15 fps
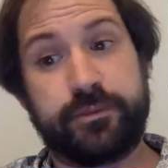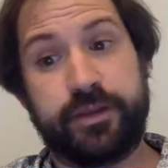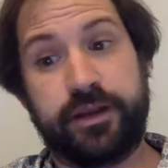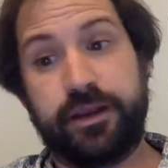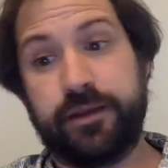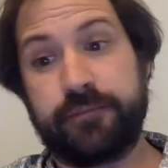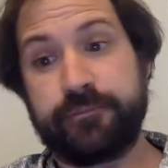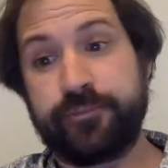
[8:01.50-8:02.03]

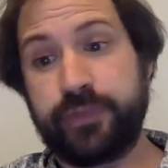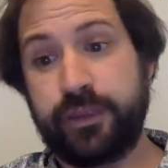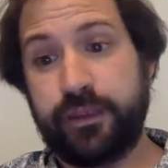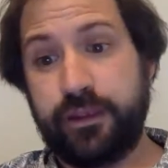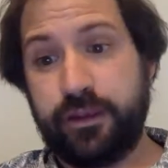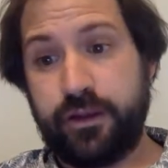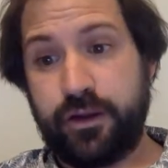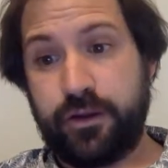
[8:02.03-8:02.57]
media,
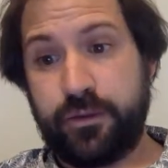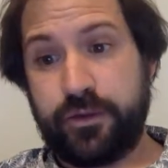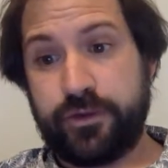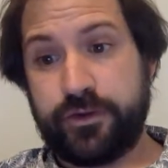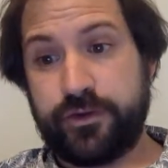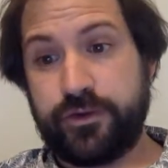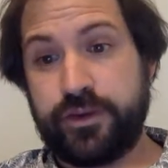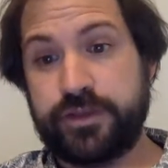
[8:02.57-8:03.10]
while the
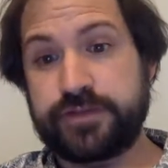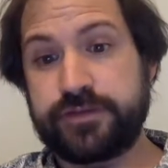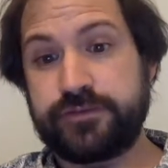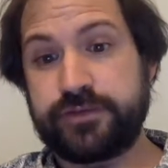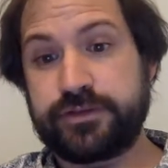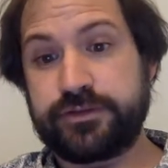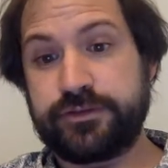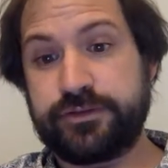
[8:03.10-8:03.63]

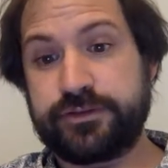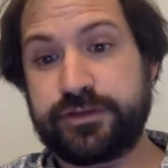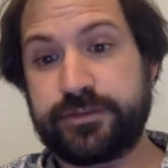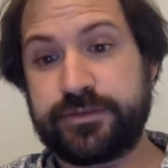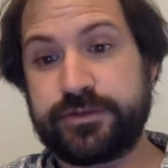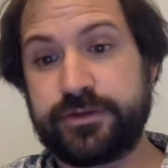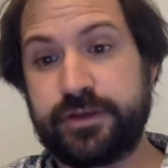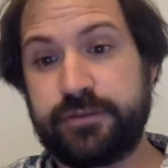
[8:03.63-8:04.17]
cohesiveness of the
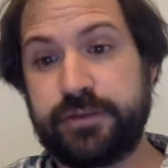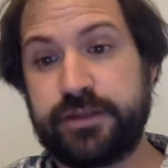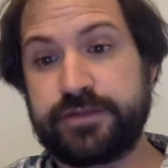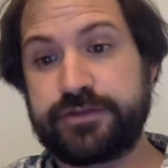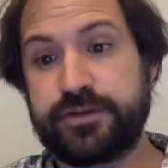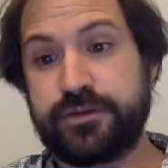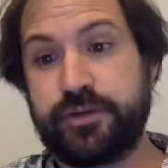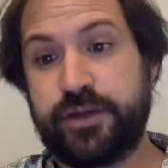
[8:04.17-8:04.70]
substrate
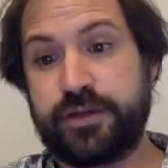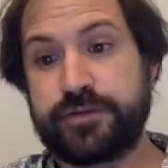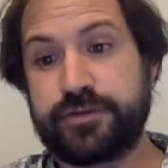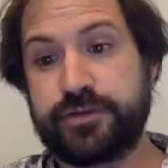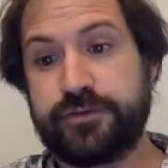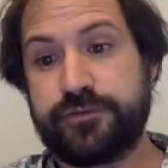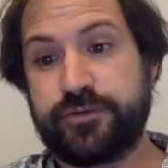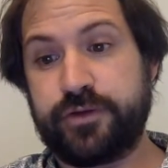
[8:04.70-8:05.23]
means the grains are
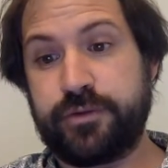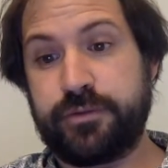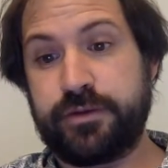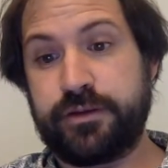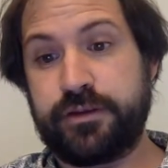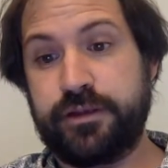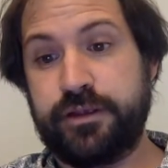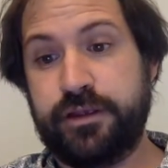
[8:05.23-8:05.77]
deformed
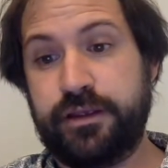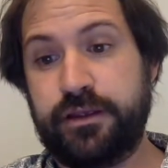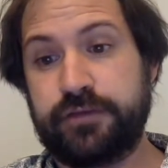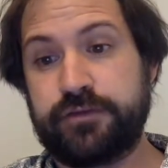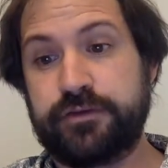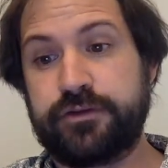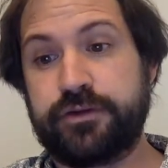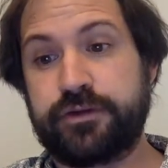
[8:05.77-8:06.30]

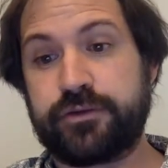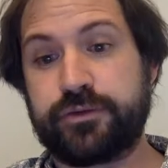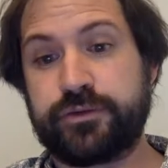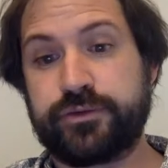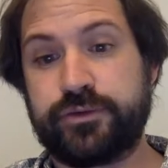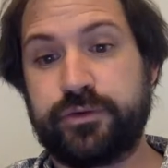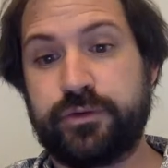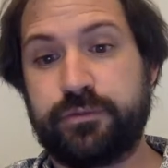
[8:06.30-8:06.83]
into
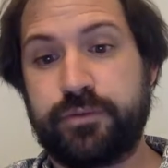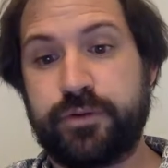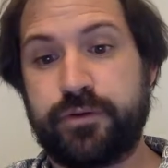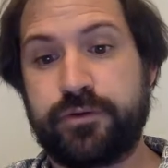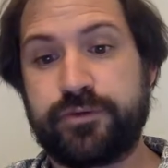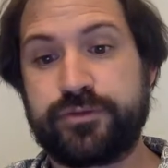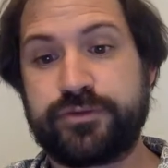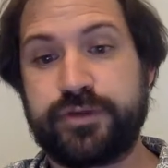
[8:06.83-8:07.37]
tunnels or
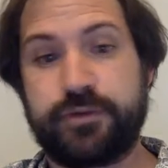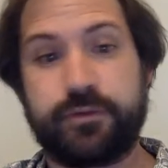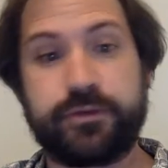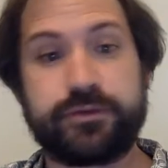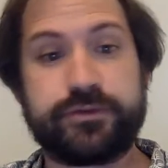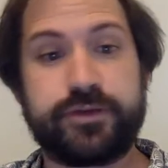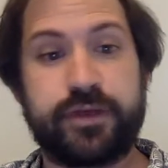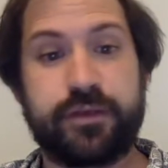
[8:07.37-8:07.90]
burrows that
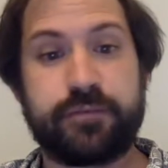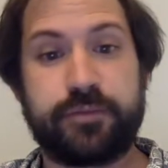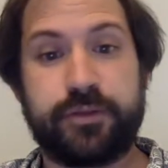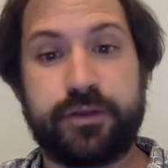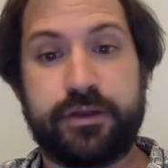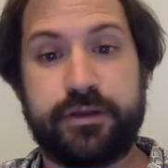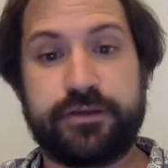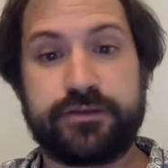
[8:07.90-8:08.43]
will stay in
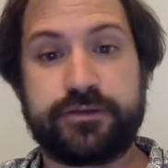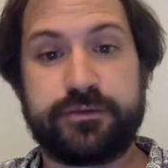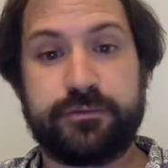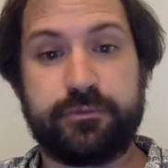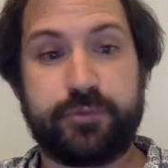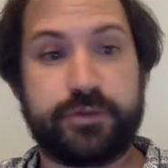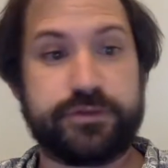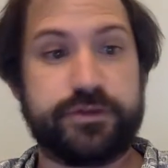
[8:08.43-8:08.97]
place
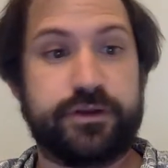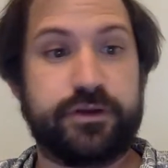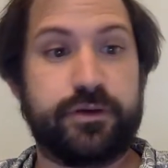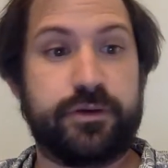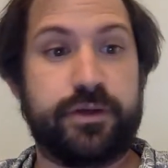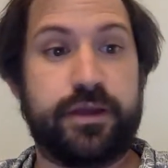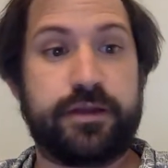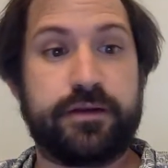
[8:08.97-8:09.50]
once they're
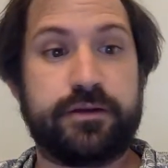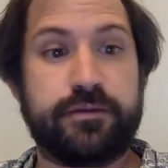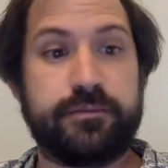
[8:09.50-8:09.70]
created.